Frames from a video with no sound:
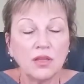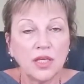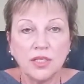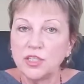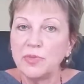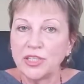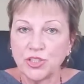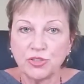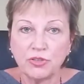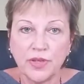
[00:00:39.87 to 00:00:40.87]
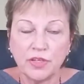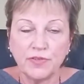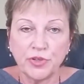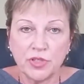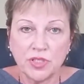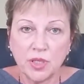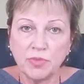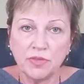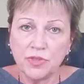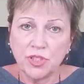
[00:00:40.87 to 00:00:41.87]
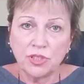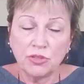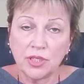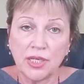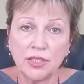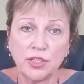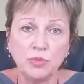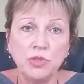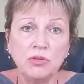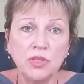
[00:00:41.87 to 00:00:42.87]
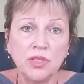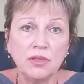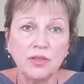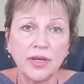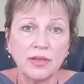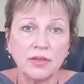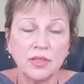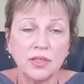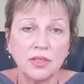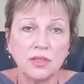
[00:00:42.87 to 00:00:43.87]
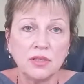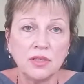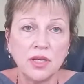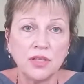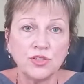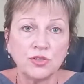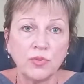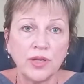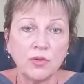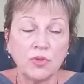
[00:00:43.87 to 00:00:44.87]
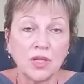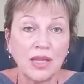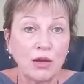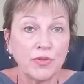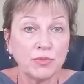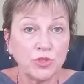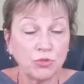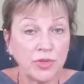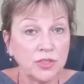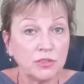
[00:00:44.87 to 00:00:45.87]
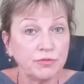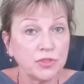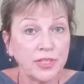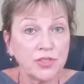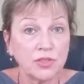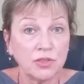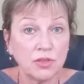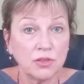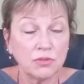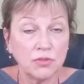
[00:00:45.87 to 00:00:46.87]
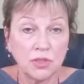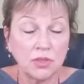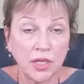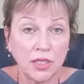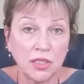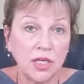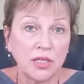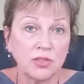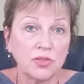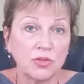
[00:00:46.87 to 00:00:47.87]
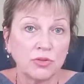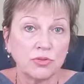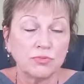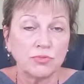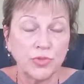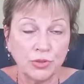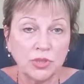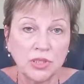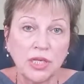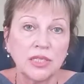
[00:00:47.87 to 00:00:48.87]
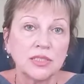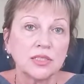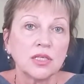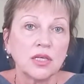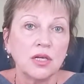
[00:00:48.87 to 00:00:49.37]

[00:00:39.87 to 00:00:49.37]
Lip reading: They need to make sure that if they're in a subdivision or gated community, that the HOA will allow them to rent it for less than 90 days or 30 days.